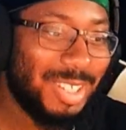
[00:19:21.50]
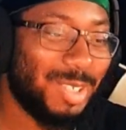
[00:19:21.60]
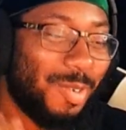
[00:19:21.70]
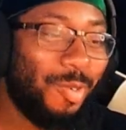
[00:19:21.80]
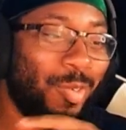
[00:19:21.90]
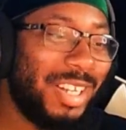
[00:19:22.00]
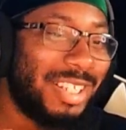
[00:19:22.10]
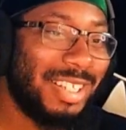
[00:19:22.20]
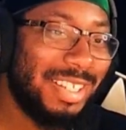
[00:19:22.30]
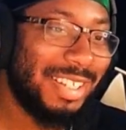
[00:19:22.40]

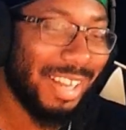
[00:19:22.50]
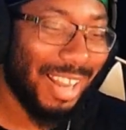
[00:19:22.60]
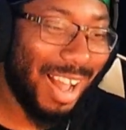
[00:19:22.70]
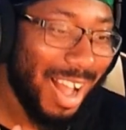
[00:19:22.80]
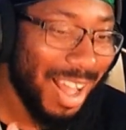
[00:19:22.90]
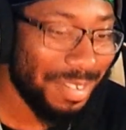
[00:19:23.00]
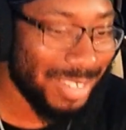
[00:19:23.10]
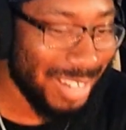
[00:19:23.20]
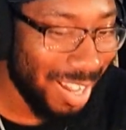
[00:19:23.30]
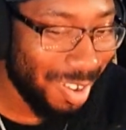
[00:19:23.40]
switching
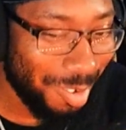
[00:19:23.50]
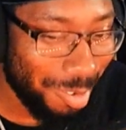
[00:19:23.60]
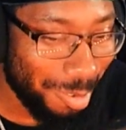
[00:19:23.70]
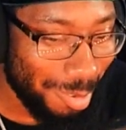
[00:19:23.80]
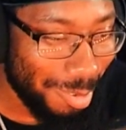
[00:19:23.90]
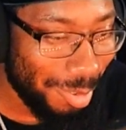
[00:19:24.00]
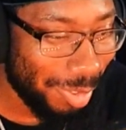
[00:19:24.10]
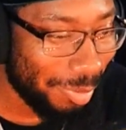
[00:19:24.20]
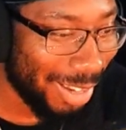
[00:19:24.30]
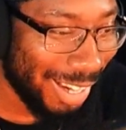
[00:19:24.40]
lives now.
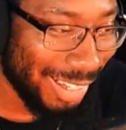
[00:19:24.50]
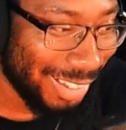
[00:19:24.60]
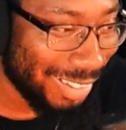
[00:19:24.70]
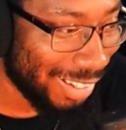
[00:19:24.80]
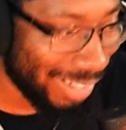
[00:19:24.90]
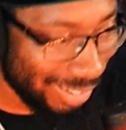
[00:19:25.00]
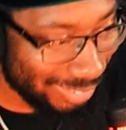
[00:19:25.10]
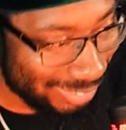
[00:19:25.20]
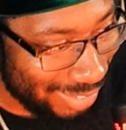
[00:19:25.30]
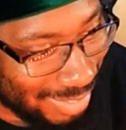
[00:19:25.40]
Oh my
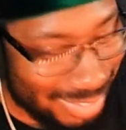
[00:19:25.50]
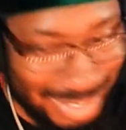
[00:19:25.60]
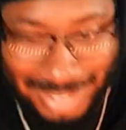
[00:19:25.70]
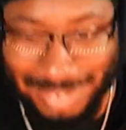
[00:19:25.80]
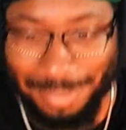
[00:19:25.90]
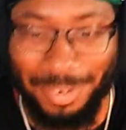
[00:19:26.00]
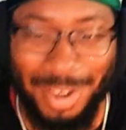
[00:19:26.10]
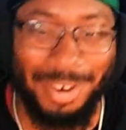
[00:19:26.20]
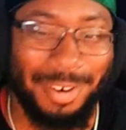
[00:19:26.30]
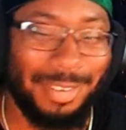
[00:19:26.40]
gosh. That's actually
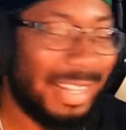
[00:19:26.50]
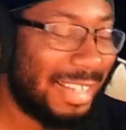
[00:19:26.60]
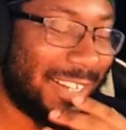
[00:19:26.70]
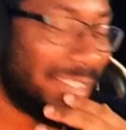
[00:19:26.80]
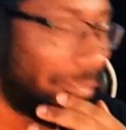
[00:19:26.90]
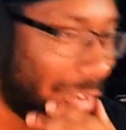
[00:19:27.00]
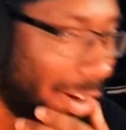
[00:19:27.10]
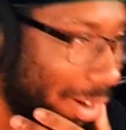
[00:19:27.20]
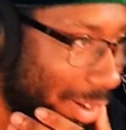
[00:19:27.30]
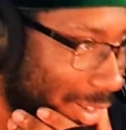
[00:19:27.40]
fire.
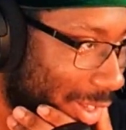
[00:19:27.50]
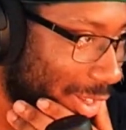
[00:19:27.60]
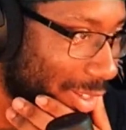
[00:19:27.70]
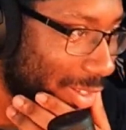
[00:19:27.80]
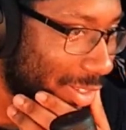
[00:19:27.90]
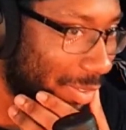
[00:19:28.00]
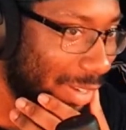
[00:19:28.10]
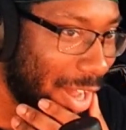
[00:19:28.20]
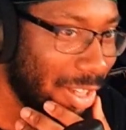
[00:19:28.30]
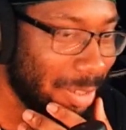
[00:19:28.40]
So
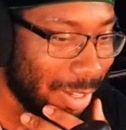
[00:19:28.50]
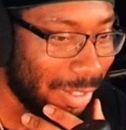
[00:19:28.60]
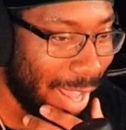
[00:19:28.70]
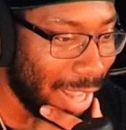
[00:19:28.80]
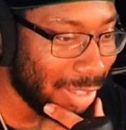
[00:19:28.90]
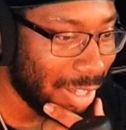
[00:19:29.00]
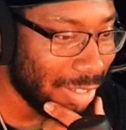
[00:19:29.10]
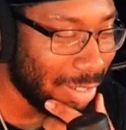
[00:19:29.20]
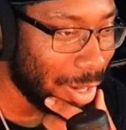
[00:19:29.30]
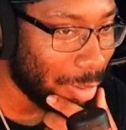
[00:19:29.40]
now he's about to act
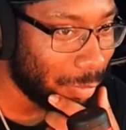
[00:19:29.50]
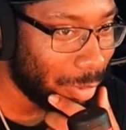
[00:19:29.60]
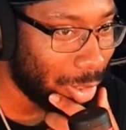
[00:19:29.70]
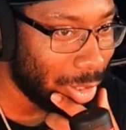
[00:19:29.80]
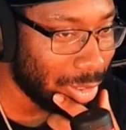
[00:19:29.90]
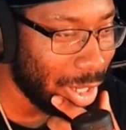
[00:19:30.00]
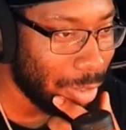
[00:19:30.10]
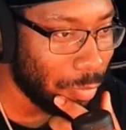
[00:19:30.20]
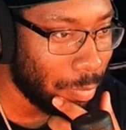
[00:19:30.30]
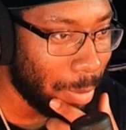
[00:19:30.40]
as
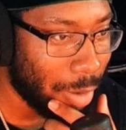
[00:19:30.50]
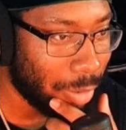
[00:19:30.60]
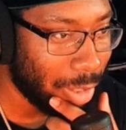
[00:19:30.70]
Sakumara